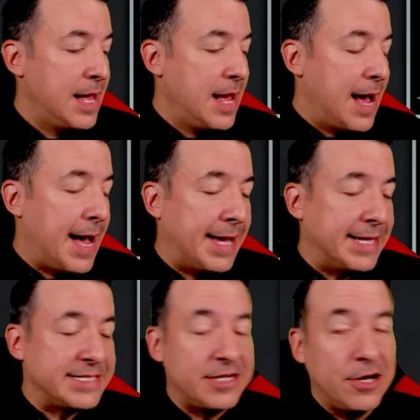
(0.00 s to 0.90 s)
Uh,
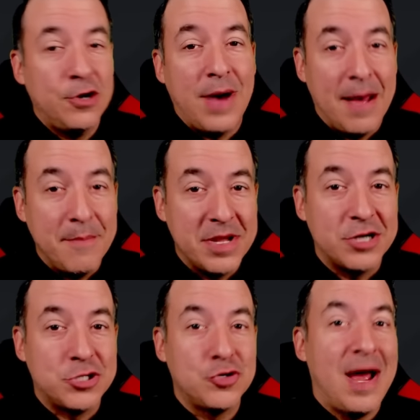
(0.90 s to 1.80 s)
so I'm going to
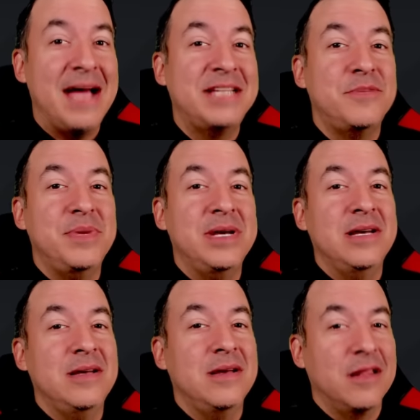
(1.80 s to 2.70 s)
try to
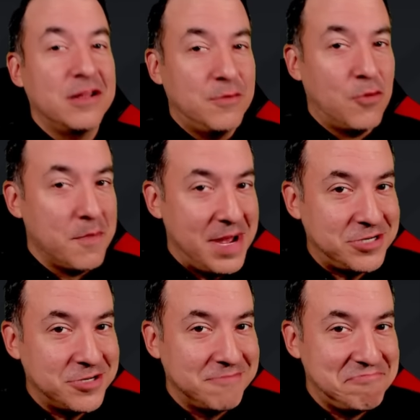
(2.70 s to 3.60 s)
be a little more
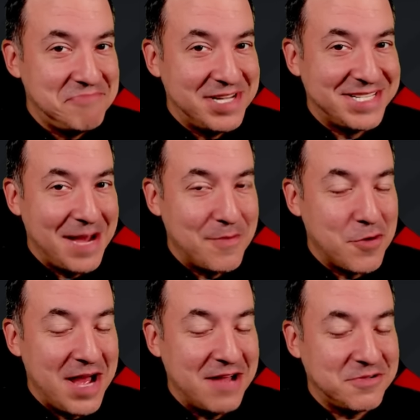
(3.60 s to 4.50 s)
measured this time around.